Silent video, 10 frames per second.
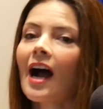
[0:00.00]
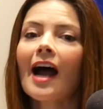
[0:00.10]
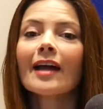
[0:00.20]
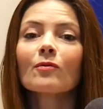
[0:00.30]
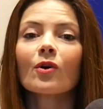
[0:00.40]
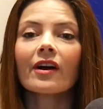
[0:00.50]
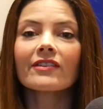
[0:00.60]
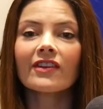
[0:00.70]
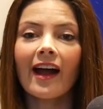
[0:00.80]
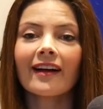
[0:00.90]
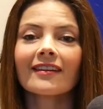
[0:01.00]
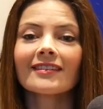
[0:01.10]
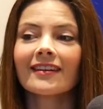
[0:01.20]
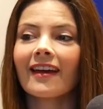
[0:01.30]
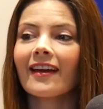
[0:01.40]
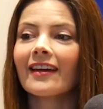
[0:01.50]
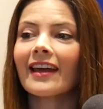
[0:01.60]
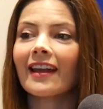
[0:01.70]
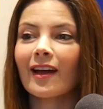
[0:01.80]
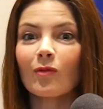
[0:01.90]
I wore a jacket today,
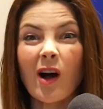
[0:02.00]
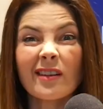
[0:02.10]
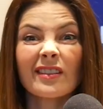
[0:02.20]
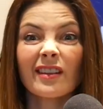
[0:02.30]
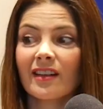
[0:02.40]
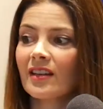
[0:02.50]
and I walked in, and